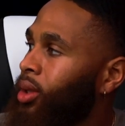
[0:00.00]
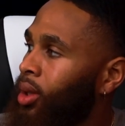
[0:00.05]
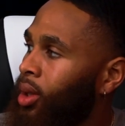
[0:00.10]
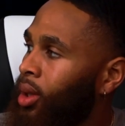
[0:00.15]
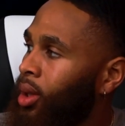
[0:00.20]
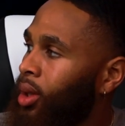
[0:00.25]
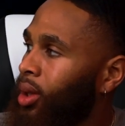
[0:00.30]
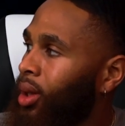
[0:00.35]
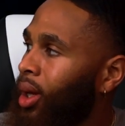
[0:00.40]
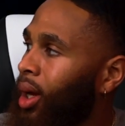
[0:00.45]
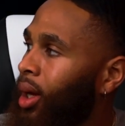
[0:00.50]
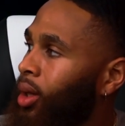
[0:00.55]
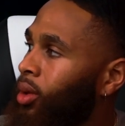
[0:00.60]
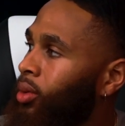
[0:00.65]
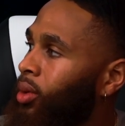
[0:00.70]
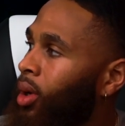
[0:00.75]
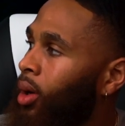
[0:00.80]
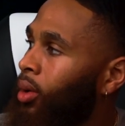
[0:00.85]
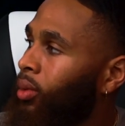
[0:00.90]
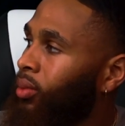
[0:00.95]
Like, you
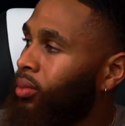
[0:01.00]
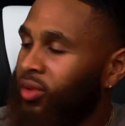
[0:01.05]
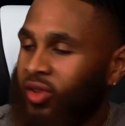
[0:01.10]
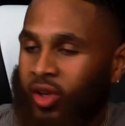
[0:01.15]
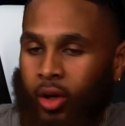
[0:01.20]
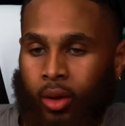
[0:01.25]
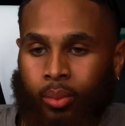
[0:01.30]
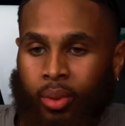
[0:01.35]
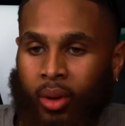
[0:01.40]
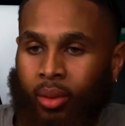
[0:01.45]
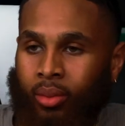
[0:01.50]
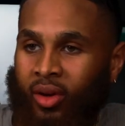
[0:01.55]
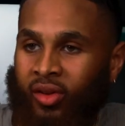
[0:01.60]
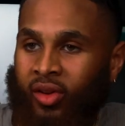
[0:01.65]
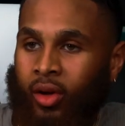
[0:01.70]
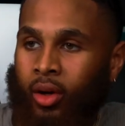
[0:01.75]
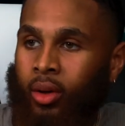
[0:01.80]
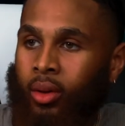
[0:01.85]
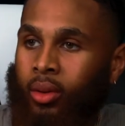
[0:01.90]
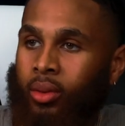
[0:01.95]
know, certain people that's
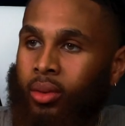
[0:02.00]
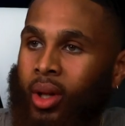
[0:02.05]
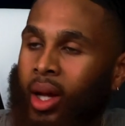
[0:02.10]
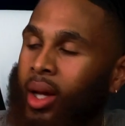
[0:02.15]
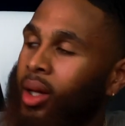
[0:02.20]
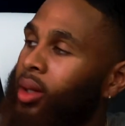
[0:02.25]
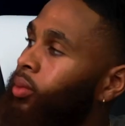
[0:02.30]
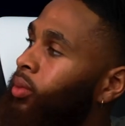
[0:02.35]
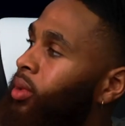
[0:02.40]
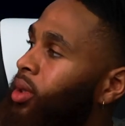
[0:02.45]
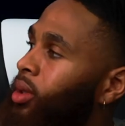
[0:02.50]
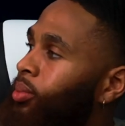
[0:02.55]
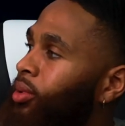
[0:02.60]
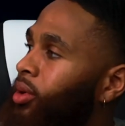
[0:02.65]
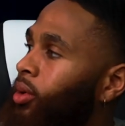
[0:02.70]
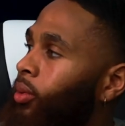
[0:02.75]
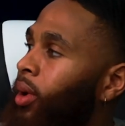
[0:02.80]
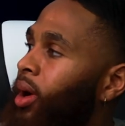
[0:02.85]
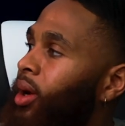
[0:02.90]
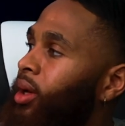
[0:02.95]
gonna like really
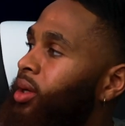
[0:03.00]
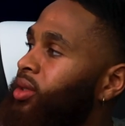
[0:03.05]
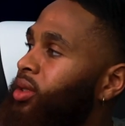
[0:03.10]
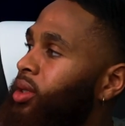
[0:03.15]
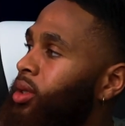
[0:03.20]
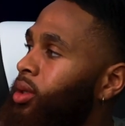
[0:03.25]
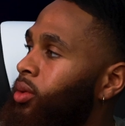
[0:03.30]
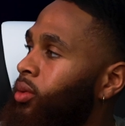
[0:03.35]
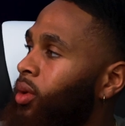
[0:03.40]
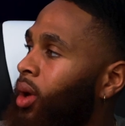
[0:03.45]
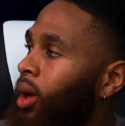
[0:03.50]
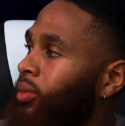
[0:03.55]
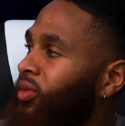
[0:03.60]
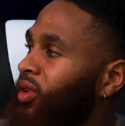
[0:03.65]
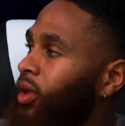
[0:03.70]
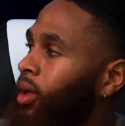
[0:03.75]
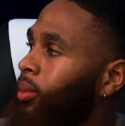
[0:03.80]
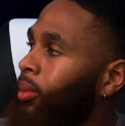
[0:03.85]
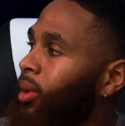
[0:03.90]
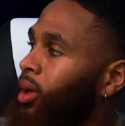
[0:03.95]
put a rage in, you know what I'm
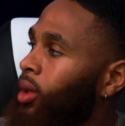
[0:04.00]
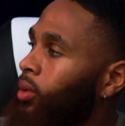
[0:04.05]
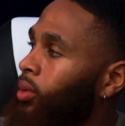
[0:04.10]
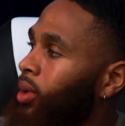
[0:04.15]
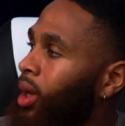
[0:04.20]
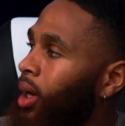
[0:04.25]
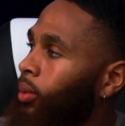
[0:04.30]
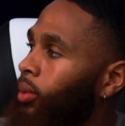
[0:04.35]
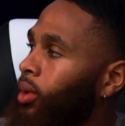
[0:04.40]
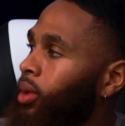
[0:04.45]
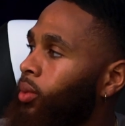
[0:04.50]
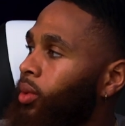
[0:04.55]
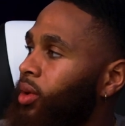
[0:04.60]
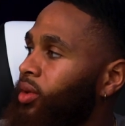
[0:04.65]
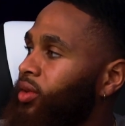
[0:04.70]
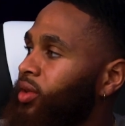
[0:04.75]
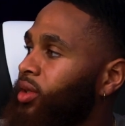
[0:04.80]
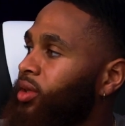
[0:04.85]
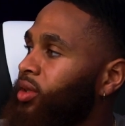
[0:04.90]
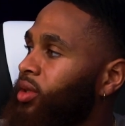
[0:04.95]
saying, to make you like really
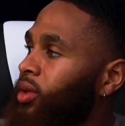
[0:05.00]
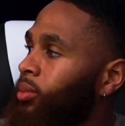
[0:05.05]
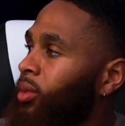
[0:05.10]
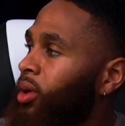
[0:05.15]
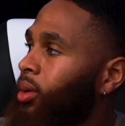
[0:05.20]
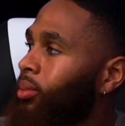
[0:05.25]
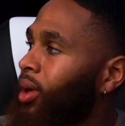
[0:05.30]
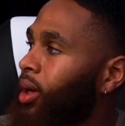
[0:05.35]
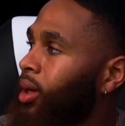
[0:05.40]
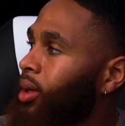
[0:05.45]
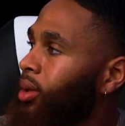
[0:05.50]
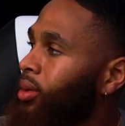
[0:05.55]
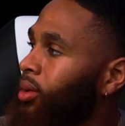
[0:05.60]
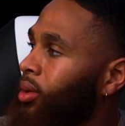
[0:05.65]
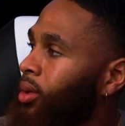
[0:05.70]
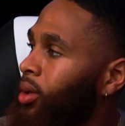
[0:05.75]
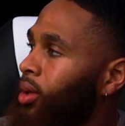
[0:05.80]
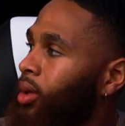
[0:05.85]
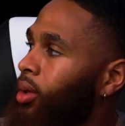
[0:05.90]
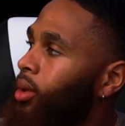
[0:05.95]
want to touch something up, like,
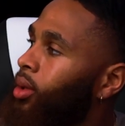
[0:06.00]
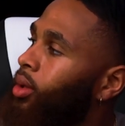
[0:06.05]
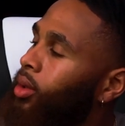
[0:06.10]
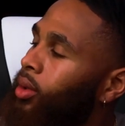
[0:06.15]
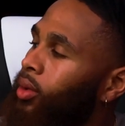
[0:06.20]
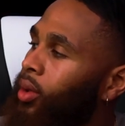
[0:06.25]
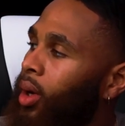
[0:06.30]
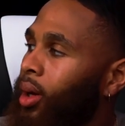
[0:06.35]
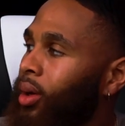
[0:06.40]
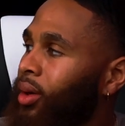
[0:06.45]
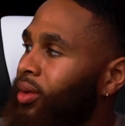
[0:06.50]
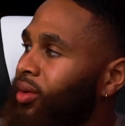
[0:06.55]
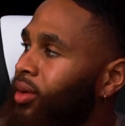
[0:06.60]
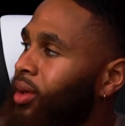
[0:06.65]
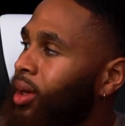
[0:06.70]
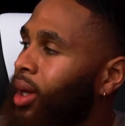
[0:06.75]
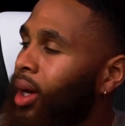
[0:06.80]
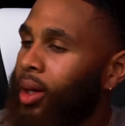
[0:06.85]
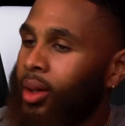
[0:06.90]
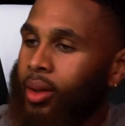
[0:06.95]
you know, because it's
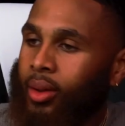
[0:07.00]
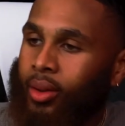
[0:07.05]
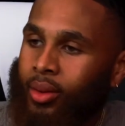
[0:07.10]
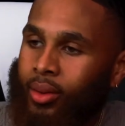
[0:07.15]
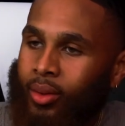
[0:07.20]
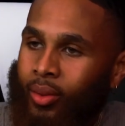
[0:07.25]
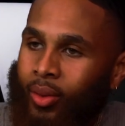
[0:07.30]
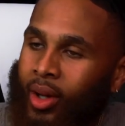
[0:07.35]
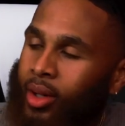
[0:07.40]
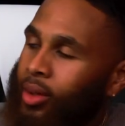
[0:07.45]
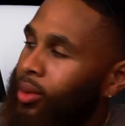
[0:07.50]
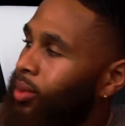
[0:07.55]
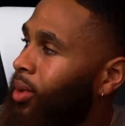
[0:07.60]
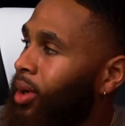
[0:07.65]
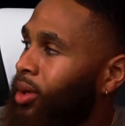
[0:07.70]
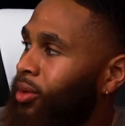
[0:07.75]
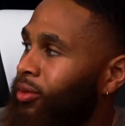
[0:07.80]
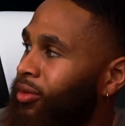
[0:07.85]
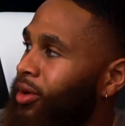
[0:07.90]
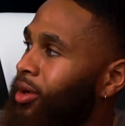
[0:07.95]
like why
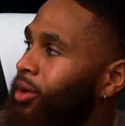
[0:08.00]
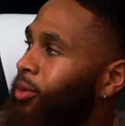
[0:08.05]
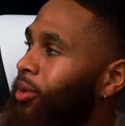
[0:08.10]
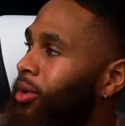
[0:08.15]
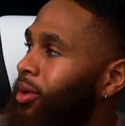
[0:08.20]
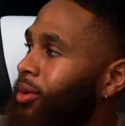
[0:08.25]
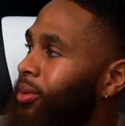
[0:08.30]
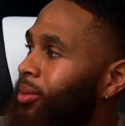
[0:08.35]
you fucking with